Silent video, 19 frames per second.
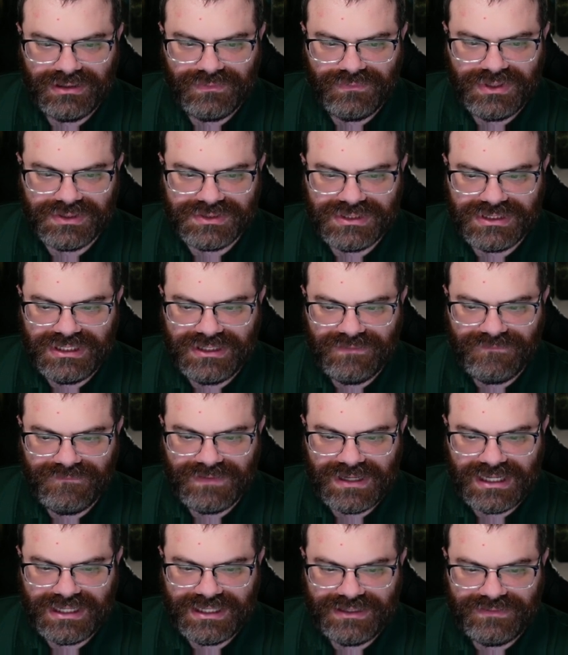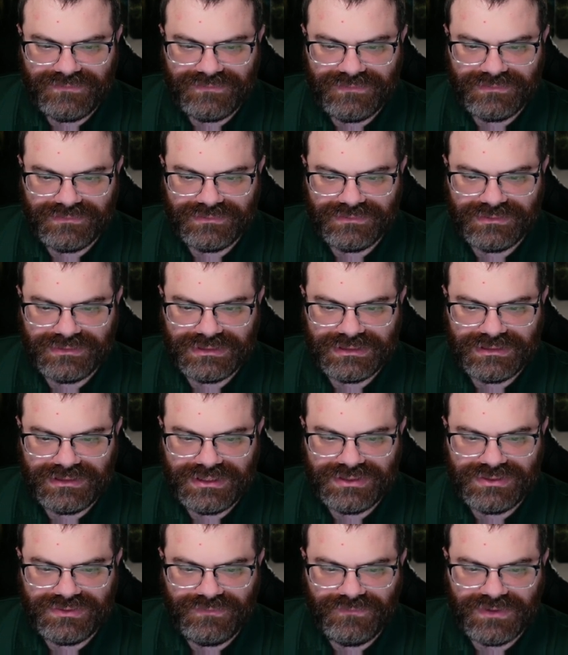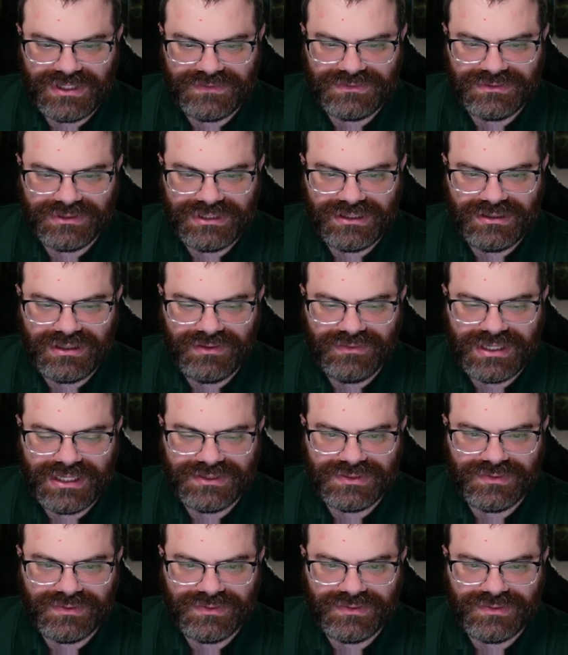We also need a five. These two fives look in. Okay,